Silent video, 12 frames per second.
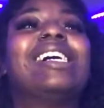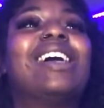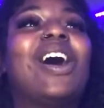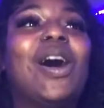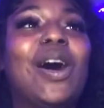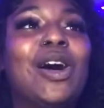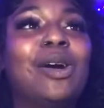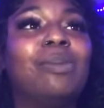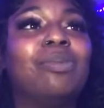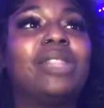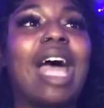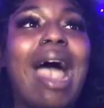
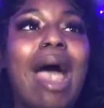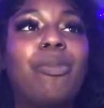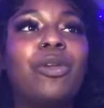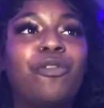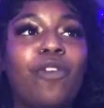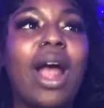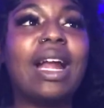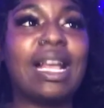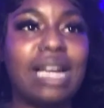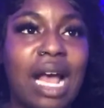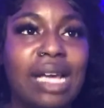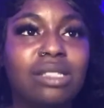that happened
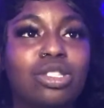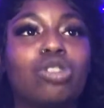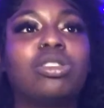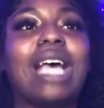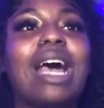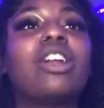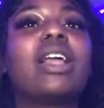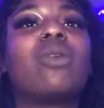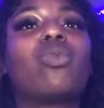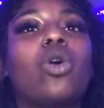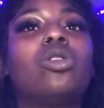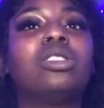Friday night. So
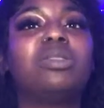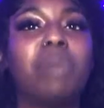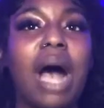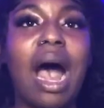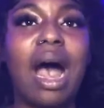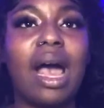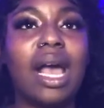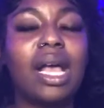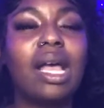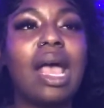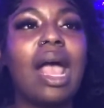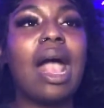Saturday rolls
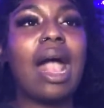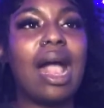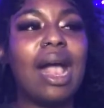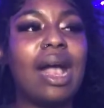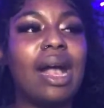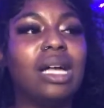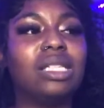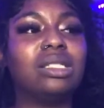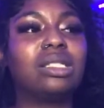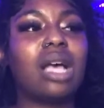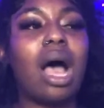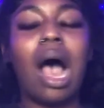by,
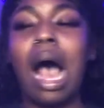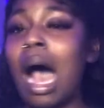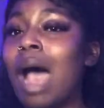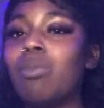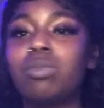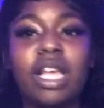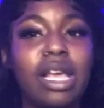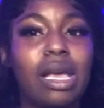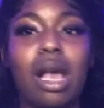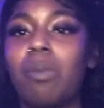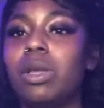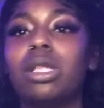and I'm
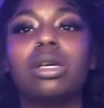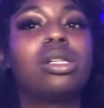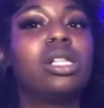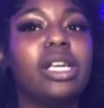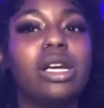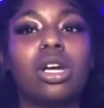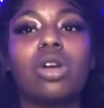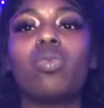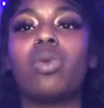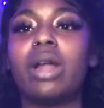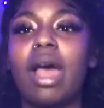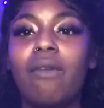thinking I'm in the
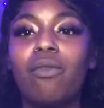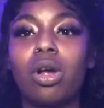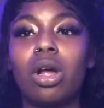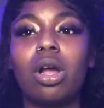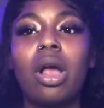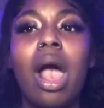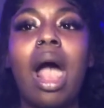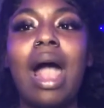clear, whatever.